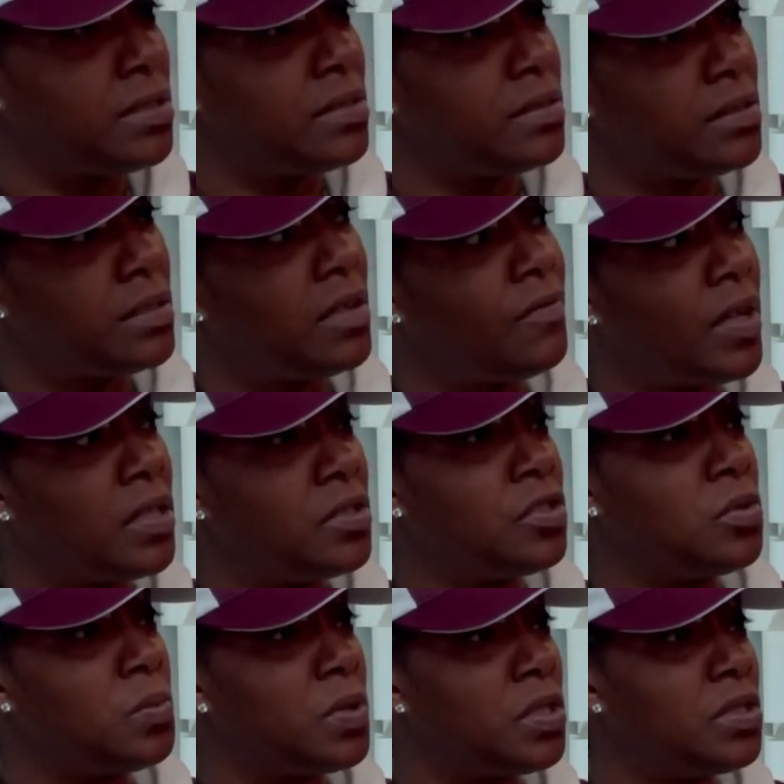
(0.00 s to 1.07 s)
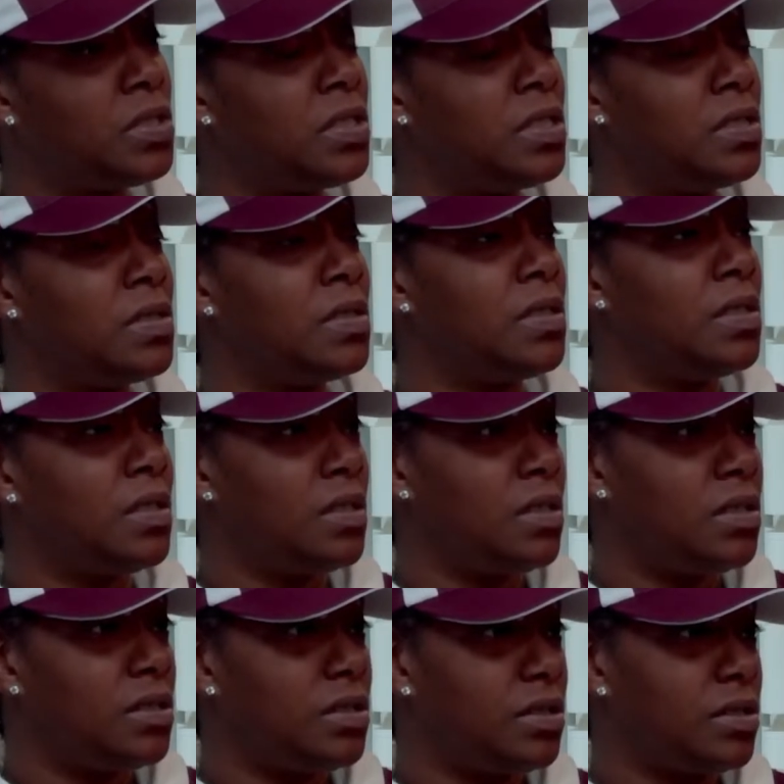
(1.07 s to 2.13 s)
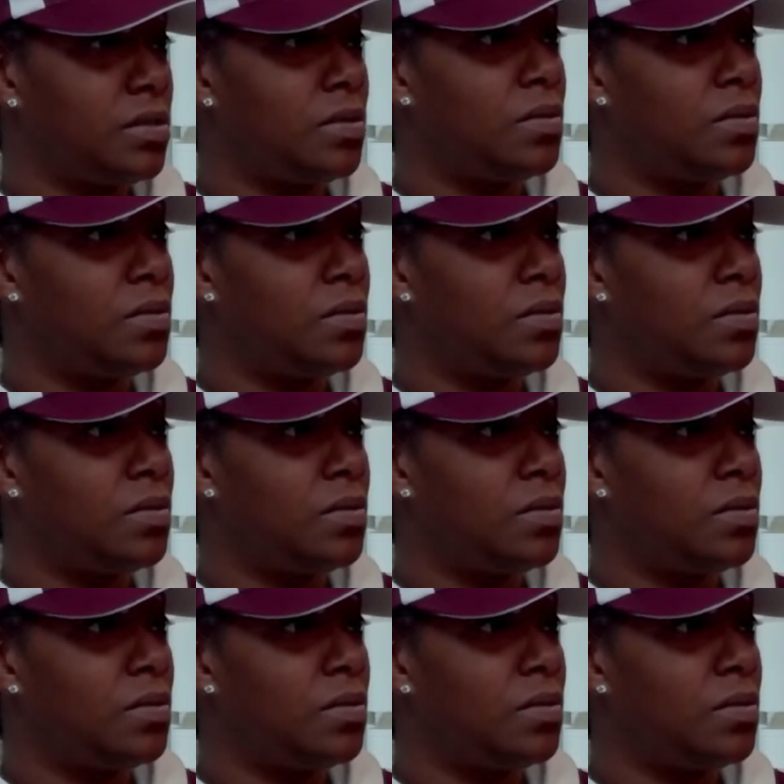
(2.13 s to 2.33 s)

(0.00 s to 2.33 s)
She did an extra year to finish her class.